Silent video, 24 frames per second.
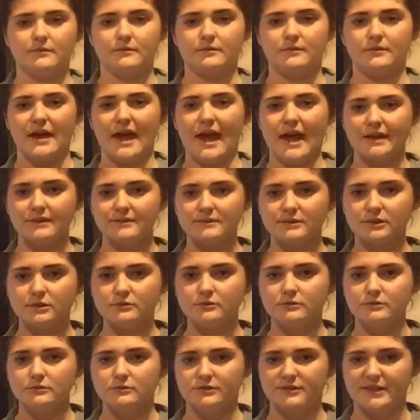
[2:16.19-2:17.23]
the
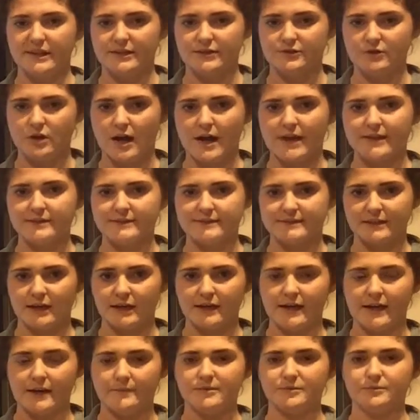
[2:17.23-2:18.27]
axon, dendrite, and
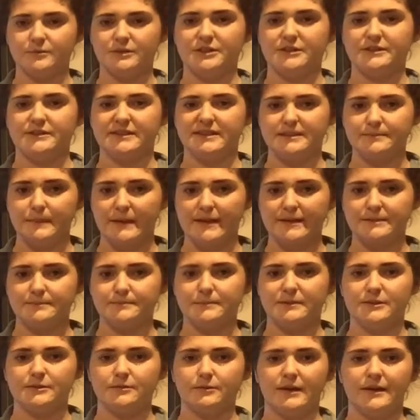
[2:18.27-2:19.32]
synapse, which is the space
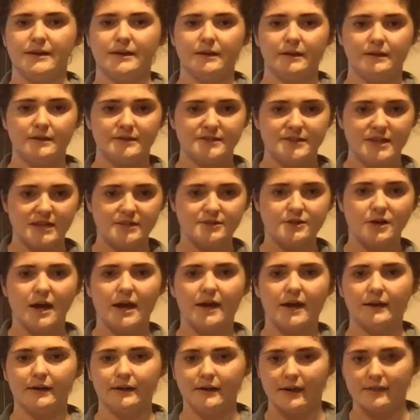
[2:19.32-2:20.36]
between a dendrite
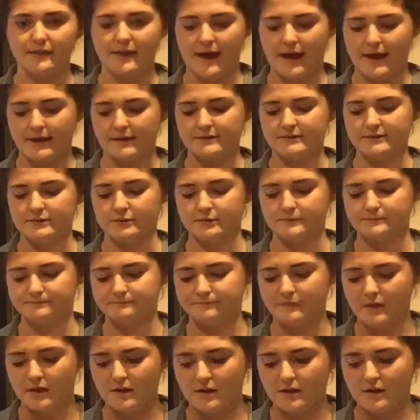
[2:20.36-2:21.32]
and another axon.